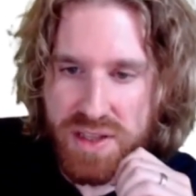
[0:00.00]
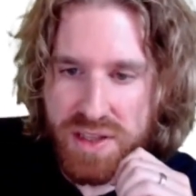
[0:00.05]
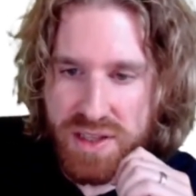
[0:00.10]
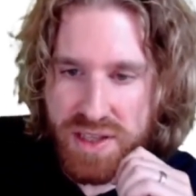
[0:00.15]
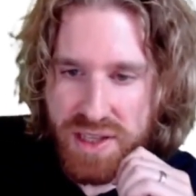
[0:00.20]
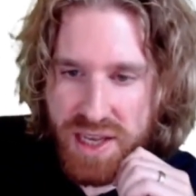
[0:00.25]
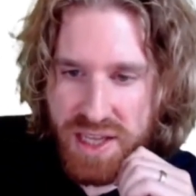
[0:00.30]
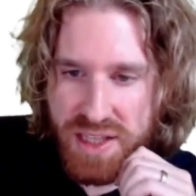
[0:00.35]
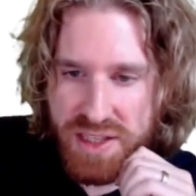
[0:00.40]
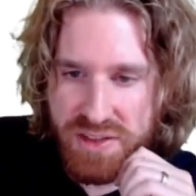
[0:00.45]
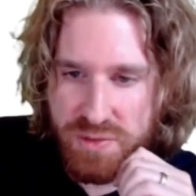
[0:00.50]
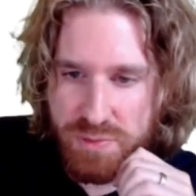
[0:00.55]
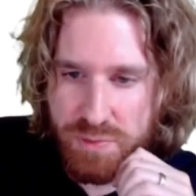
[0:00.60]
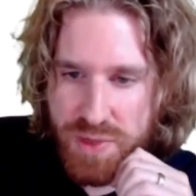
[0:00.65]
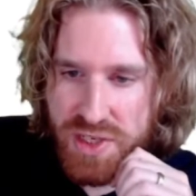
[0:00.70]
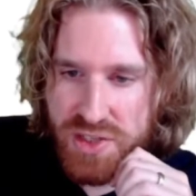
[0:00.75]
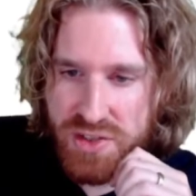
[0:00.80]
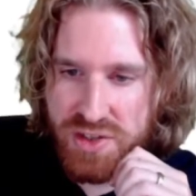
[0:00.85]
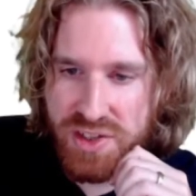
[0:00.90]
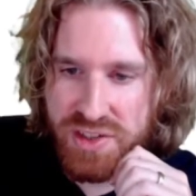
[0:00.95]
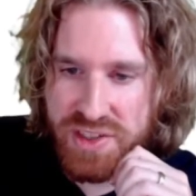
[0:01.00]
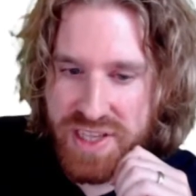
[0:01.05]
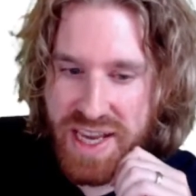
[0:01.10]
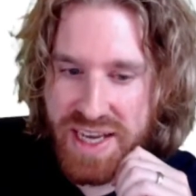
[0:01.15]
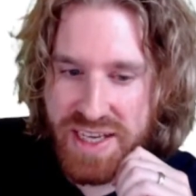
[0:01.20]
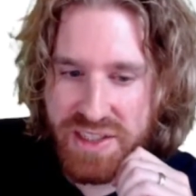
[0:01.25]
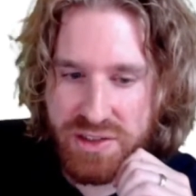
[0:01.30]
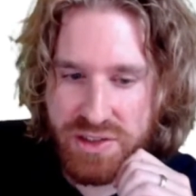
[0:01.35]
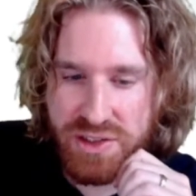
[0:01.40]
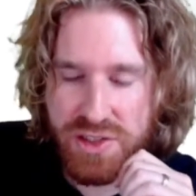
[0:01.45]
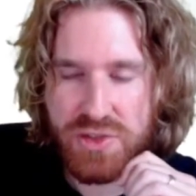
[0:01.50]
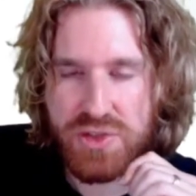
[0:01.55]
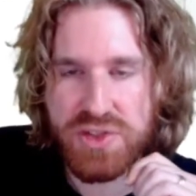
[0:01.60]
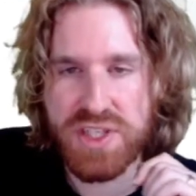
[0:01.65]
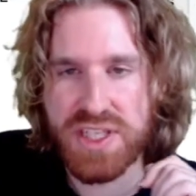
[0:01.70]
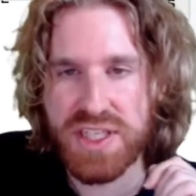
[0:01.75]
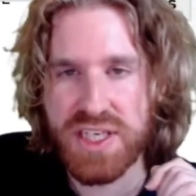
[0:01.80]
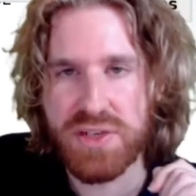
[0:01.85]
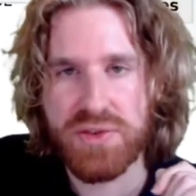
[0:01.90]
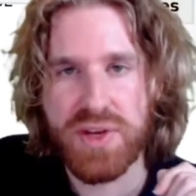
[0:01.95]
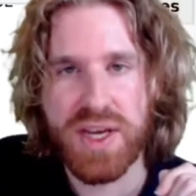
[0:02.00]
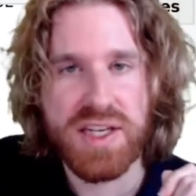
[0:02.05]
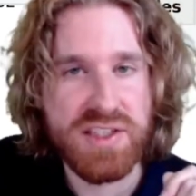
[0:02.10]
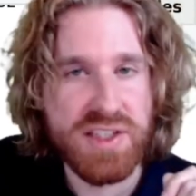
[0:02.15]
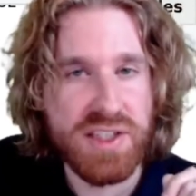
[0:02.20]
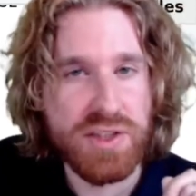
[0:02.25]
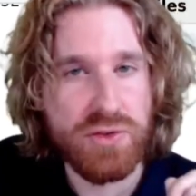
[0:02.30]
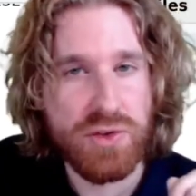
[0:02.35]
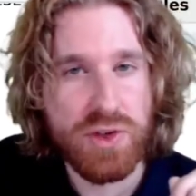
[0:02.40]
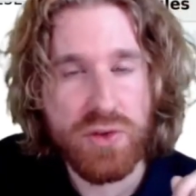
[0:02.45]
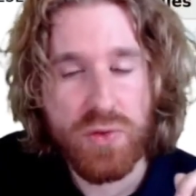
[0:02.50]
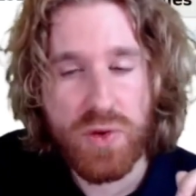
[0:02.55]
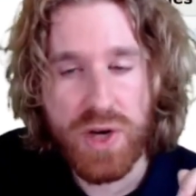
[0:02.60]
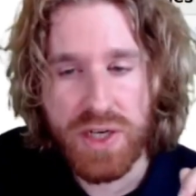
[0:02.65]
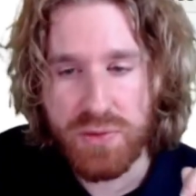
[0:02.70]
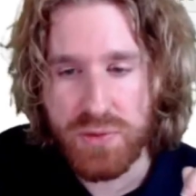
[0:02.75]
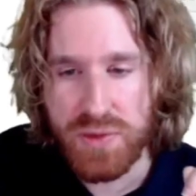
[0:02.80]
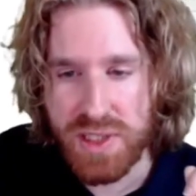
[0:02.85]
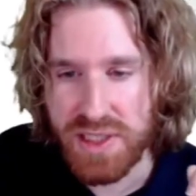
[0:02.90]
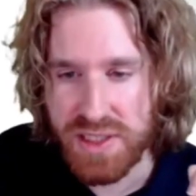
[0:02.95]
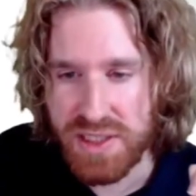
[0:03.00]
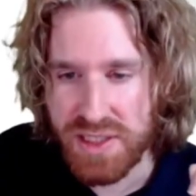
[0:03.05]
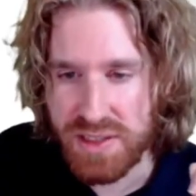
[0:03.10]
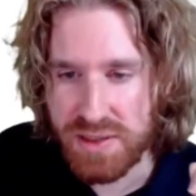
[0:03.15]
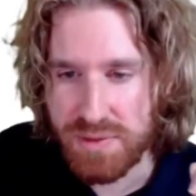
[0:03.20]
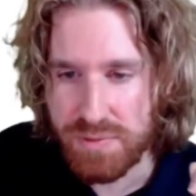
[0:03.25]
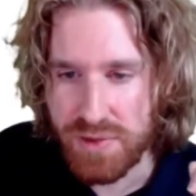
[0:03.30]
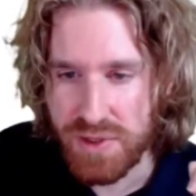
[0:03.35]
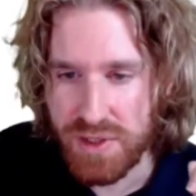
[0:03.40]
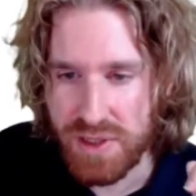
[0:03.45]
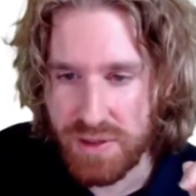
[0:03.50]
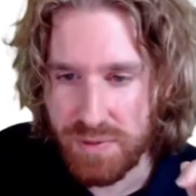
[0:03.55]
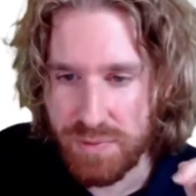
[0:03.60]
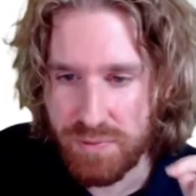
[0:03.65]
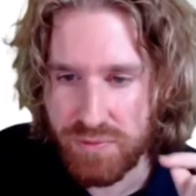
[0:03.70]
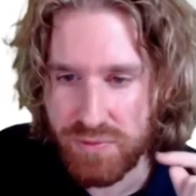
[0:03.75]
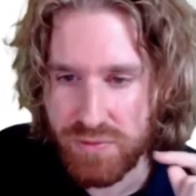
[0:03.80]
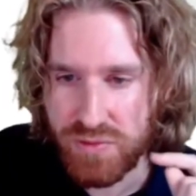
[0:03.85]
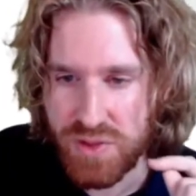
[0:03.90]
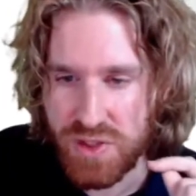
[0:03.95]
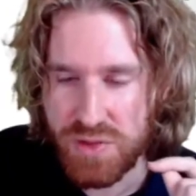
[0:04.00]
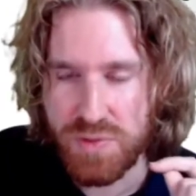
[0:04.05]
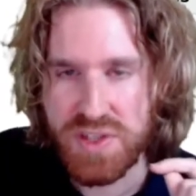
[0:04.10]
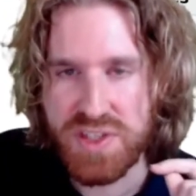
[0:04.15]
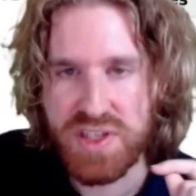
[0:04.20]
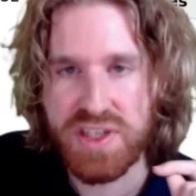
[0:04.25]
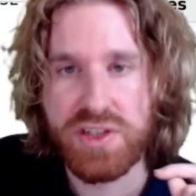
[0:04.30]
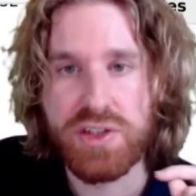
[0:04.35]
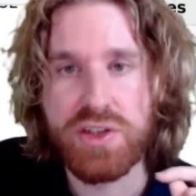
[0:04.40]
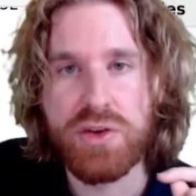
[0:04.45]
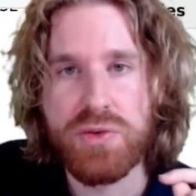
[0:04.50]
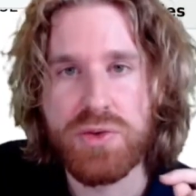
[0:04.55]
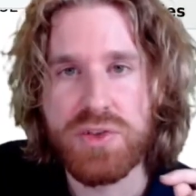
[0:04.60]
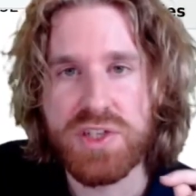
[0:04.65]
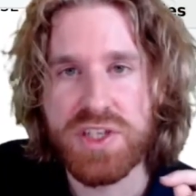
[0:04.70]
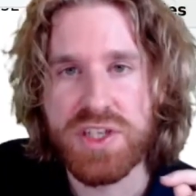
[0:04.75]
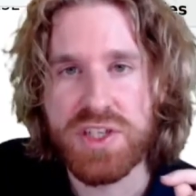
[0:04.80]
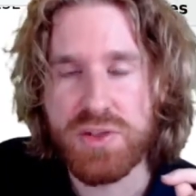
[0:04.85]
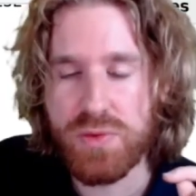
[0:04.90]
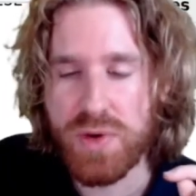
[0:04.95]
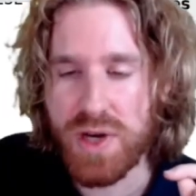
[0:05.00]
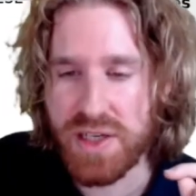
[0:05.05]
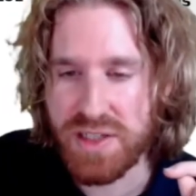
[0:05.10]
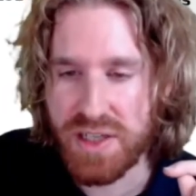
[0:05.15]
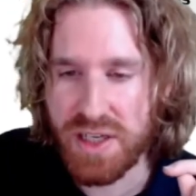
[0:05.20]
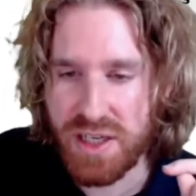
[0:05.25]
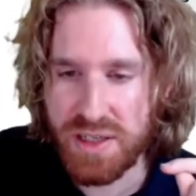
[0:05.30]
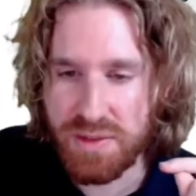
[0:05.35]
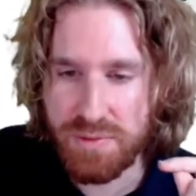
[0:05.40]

And based on the diagonal, you see that we're actually doing quite well here. This means that accuracy is quite high.